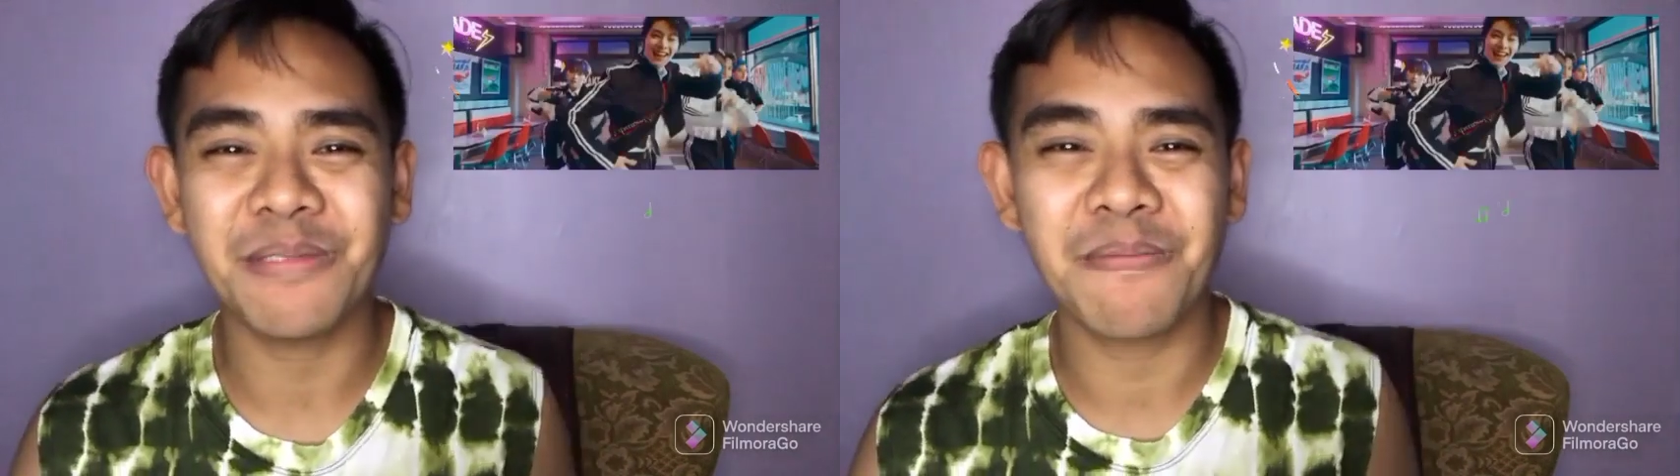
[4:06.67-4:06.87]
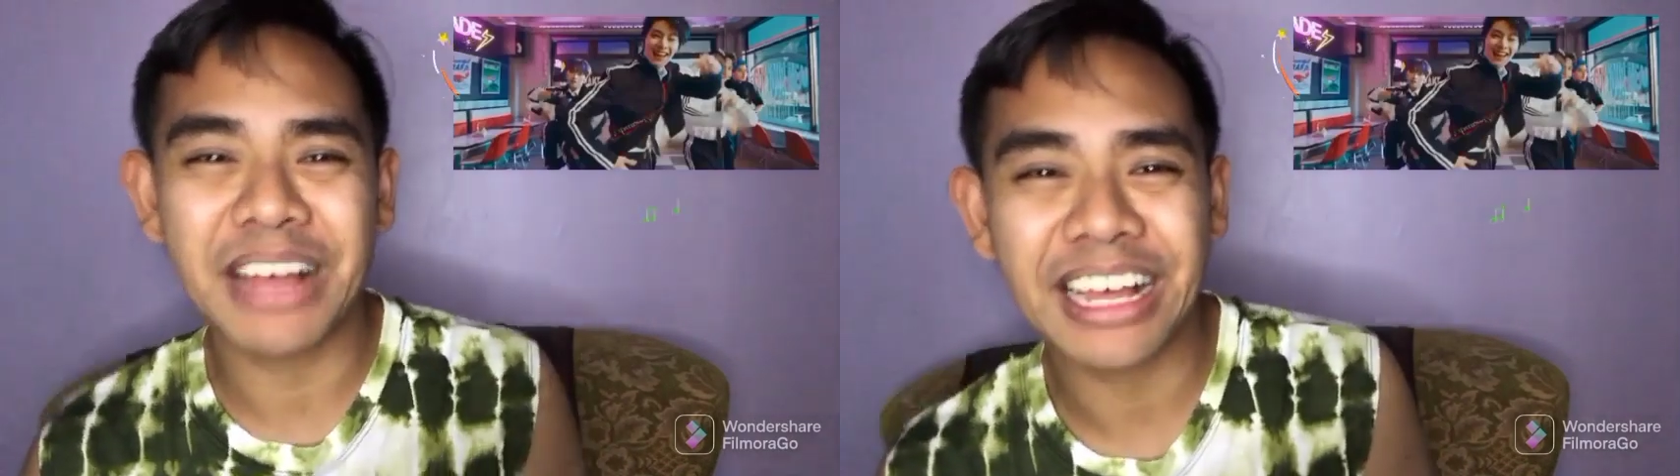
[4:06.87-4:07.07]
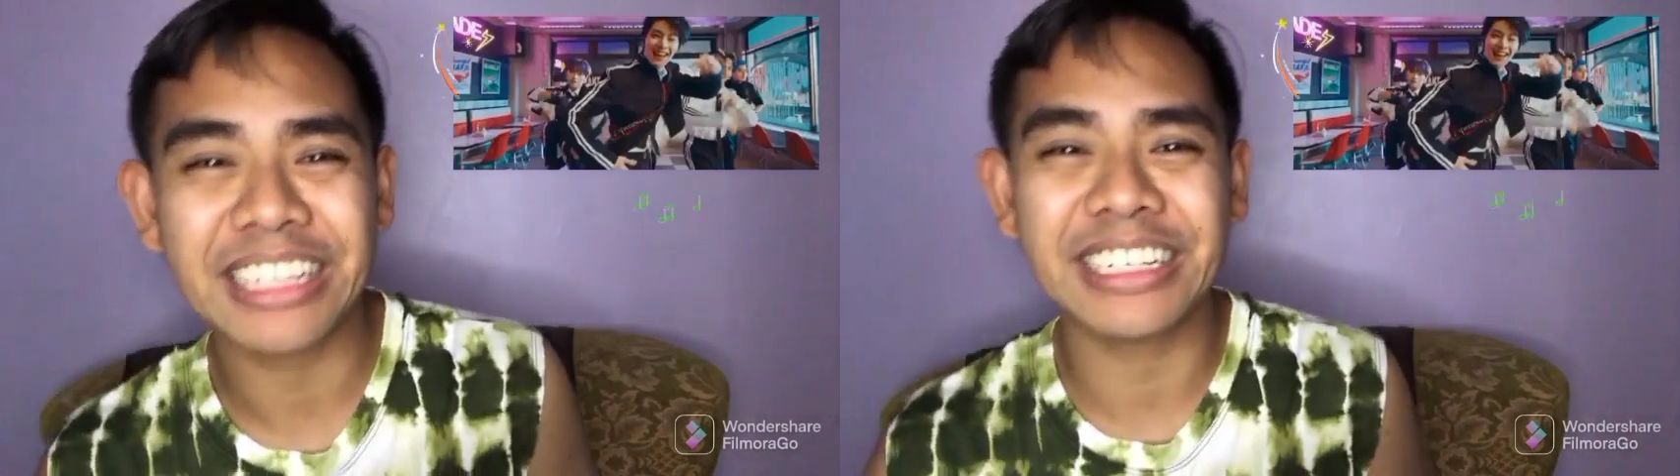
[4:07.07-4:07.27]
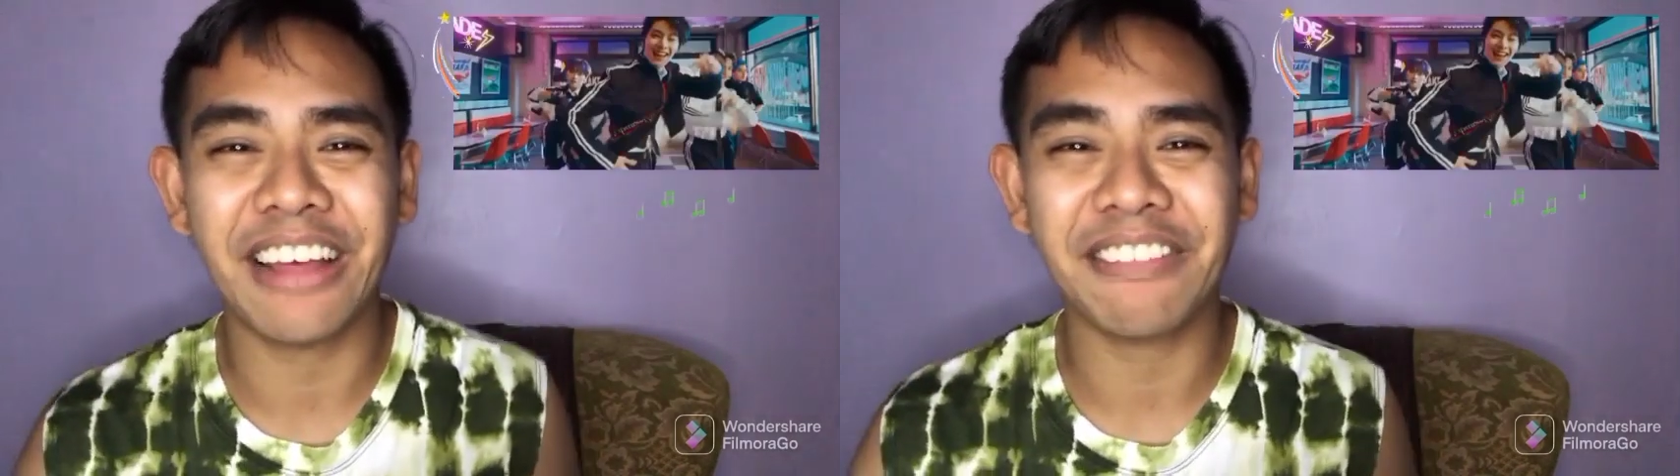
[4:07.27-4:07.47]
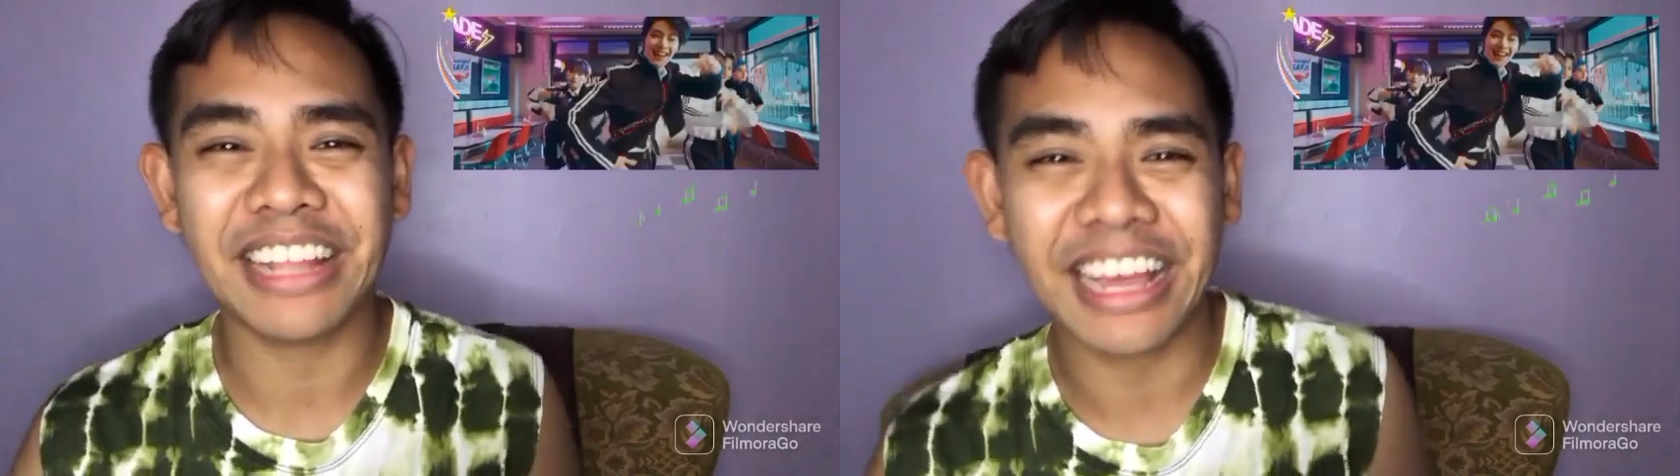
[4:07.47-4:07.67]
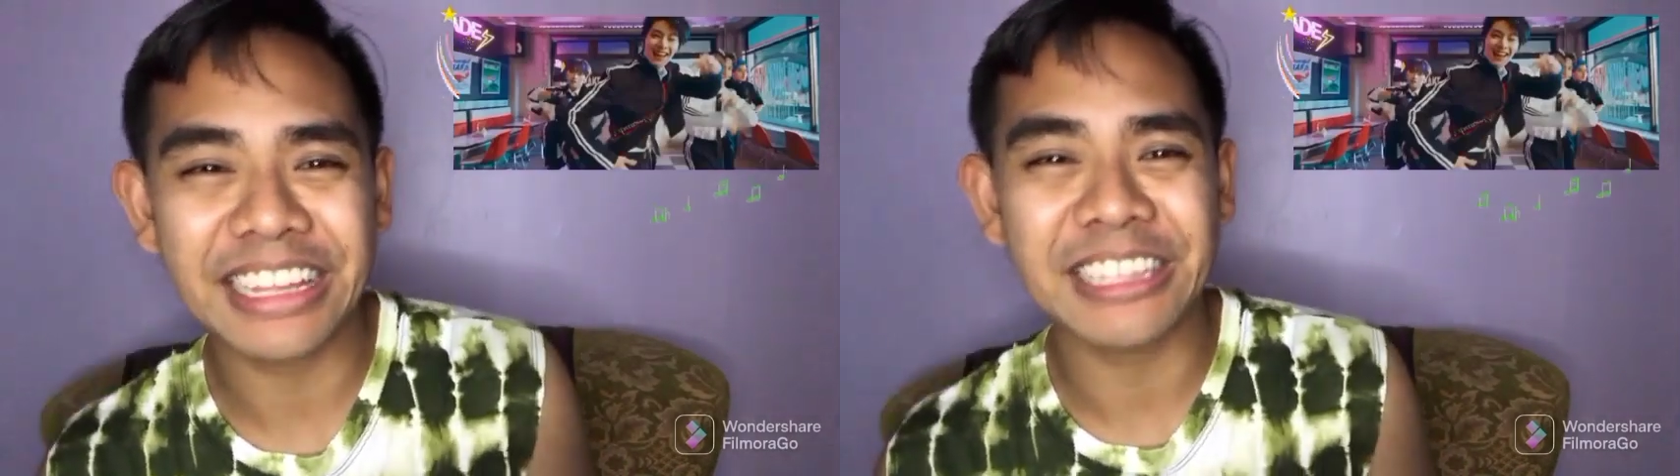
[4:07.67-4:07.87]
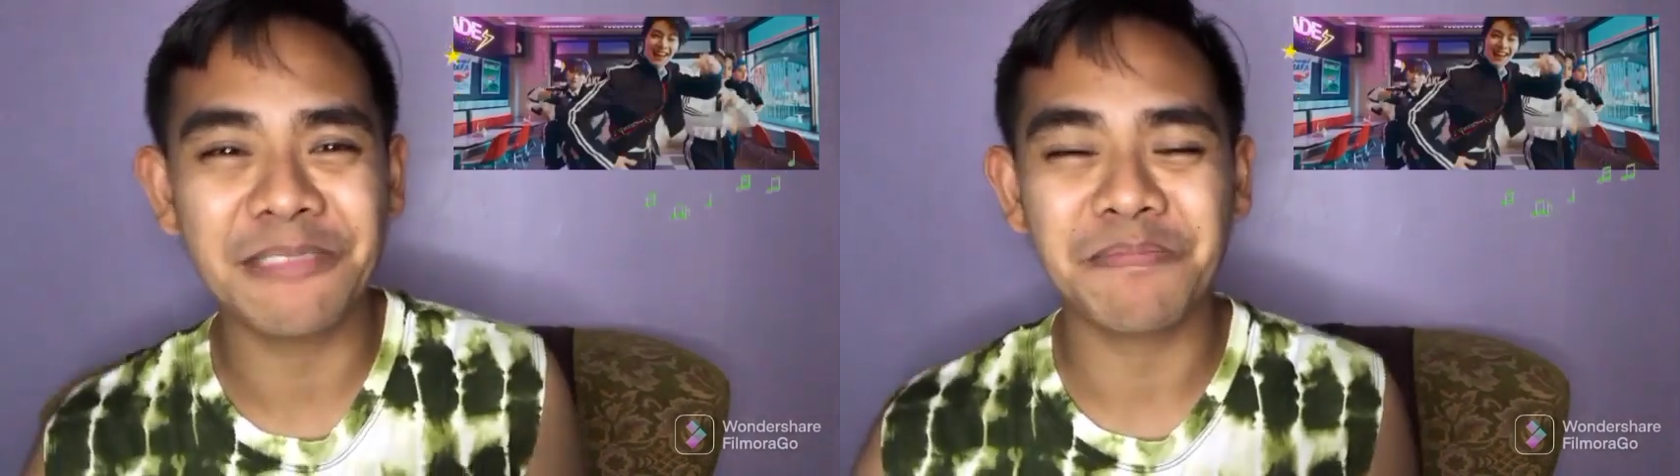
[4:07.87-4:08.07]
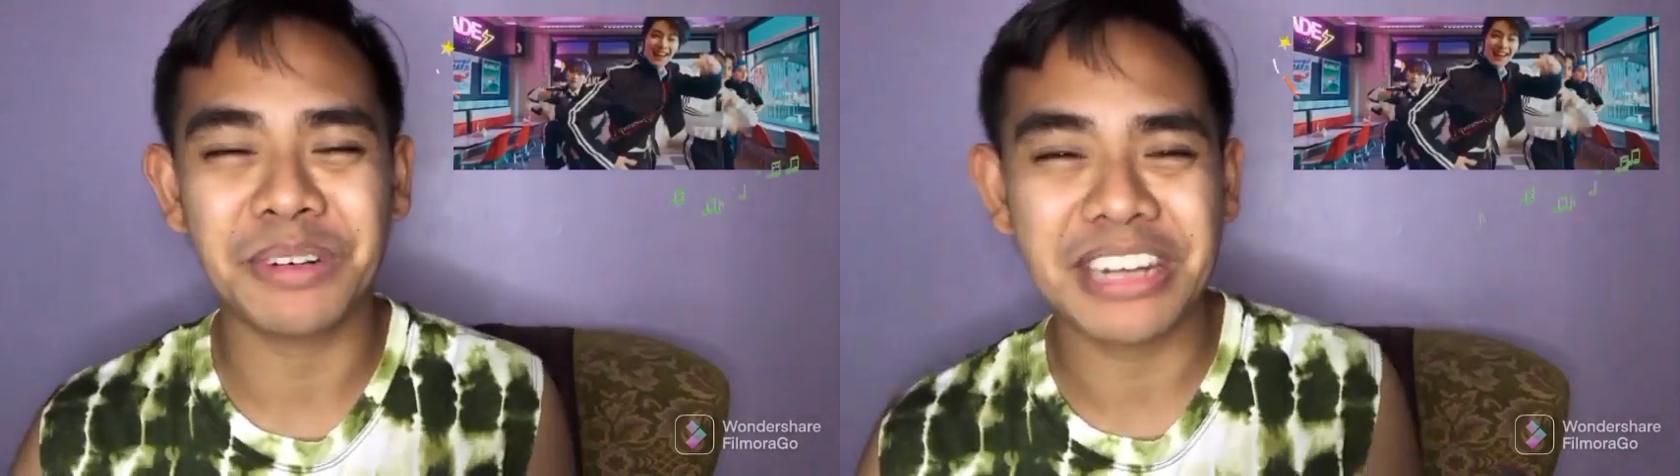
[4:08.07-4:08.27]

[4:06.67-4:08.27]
ng background, lahat ng